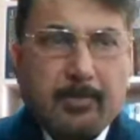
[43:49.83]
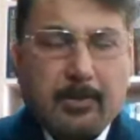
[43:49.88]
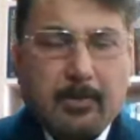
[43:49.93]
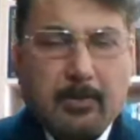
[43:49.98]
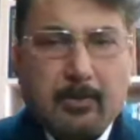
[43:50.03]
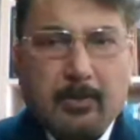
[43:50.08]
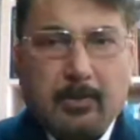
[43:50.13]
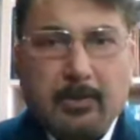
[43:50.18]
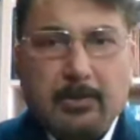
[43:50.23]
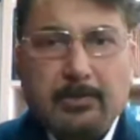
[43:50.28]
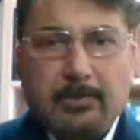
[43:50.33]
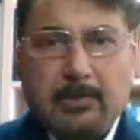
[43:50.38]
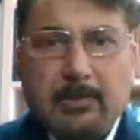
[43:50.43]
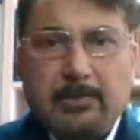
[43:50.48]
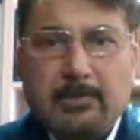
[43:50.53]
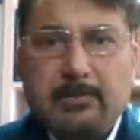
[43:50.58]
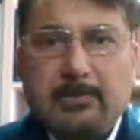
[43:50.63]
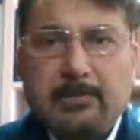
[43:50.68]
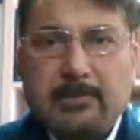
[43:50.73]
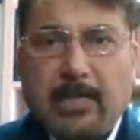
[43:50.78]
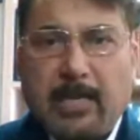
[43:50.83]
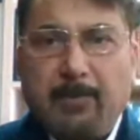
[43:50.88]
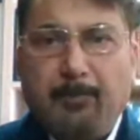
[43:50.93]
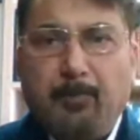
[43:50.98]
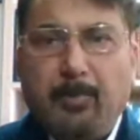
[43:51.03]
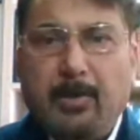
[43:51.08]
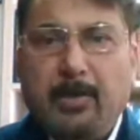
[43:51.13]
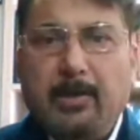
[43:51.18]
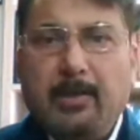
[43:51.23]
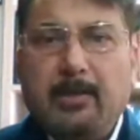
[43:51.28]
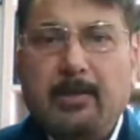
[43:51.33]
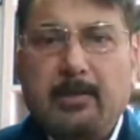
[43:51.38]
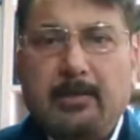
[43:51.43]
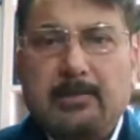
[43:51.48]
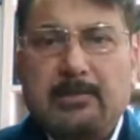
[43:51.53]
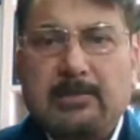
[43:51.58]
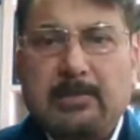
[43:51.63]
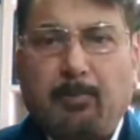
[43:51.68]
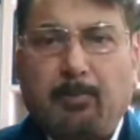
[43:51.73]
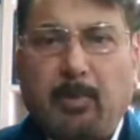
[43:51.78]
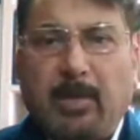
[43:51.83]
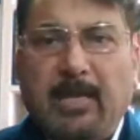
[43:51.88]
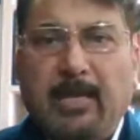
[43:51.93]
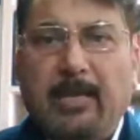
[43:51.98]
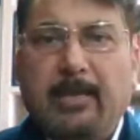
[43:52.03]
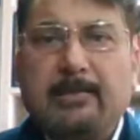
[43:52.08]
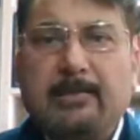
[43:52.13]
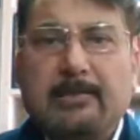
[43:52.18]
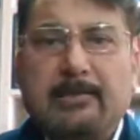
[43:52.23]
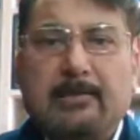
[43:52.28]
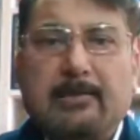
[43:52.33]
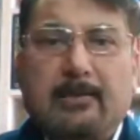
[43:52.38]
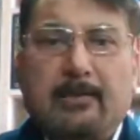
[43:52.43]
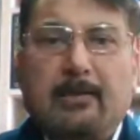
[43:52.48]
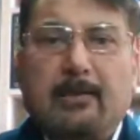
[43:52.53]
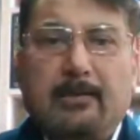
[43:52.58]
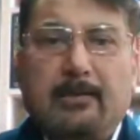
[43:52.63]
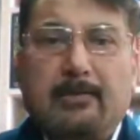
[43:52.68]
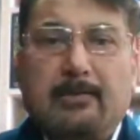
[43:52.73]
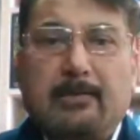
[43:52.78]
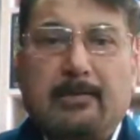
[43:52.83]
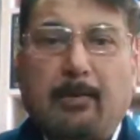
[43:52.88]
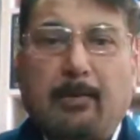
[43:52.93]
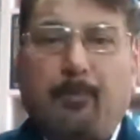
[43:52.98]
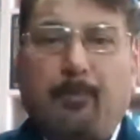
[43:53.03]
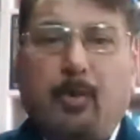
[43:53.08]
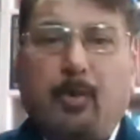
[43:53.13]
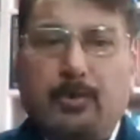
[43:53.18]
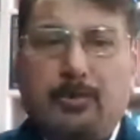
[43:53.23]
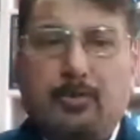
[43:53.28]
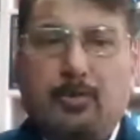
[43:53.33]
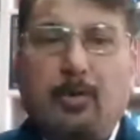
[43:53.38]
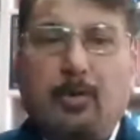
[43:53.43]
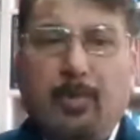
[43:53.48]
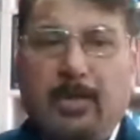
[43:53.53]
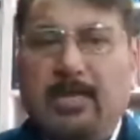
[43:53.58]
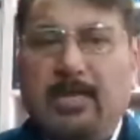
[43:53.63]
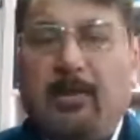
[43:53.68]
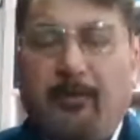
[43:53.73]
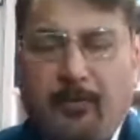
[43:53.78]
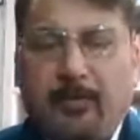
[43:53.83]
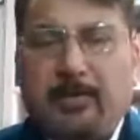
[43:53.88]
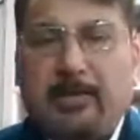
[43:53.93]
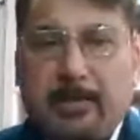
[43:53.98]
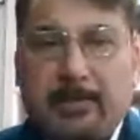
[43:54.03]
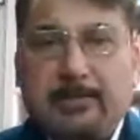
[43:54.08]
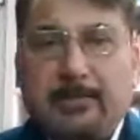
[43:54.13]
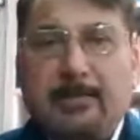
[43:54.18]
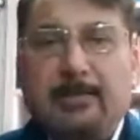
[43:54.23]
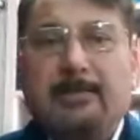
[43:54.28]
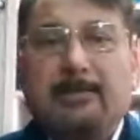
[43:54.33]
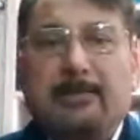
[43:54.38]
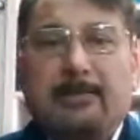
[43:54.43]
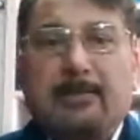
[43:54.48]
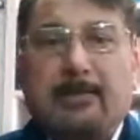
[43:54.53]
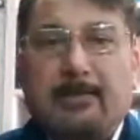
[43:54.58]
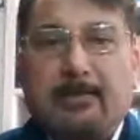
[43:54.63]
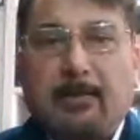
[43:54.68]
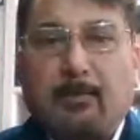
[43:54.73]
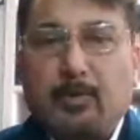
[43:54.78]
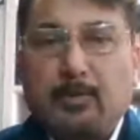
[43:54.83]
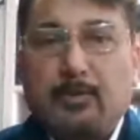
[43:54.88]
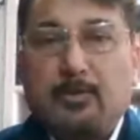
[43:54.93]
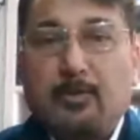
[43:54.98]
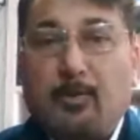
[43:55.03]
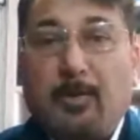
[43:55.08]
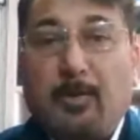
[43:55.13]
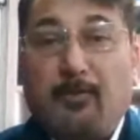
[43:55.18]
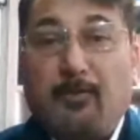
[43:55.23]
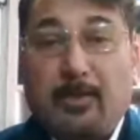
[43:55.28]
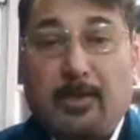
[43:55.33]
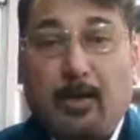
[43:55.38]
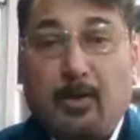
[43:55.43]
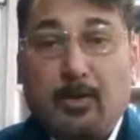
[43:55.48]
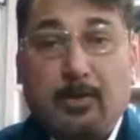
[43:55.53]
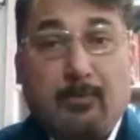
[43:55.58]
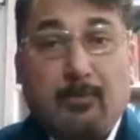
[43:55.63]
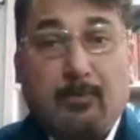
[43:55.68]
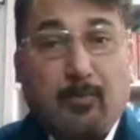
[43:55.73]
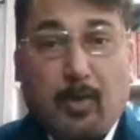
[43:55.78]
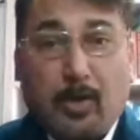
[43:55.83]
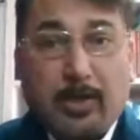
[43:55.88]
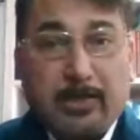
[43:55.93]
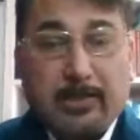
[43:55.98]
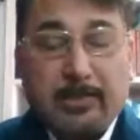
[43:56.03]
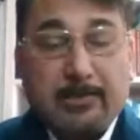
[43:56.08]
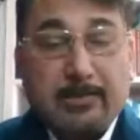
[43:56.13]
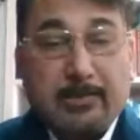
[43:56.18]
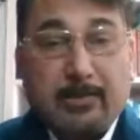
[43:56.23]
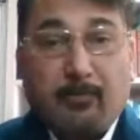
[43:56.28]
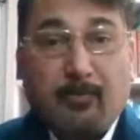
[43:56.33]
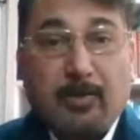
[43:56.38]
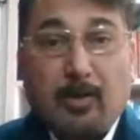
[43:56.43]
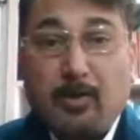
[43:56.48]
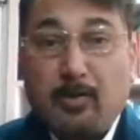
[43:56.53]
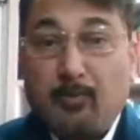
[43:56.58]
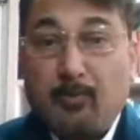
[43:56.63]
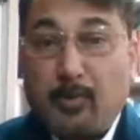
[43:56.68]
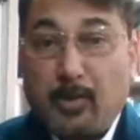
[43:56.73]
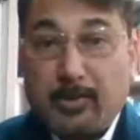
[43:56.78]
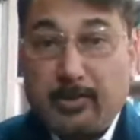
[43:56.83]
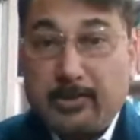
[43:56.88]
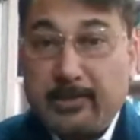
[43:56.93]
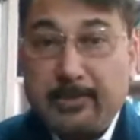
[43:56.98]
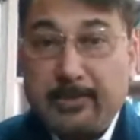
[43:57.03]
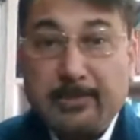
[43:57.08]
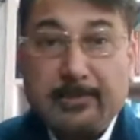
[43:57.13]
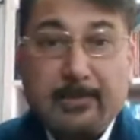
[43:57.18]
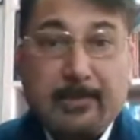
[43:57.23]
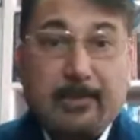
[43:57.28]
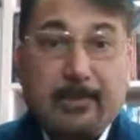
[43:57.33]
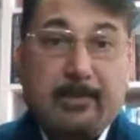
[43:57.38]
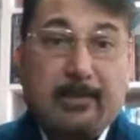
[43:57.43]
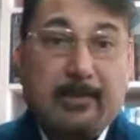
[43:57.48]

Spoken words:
Because this cyber space is supposed to be, if it exists, supposed to be without borders, without boundaries.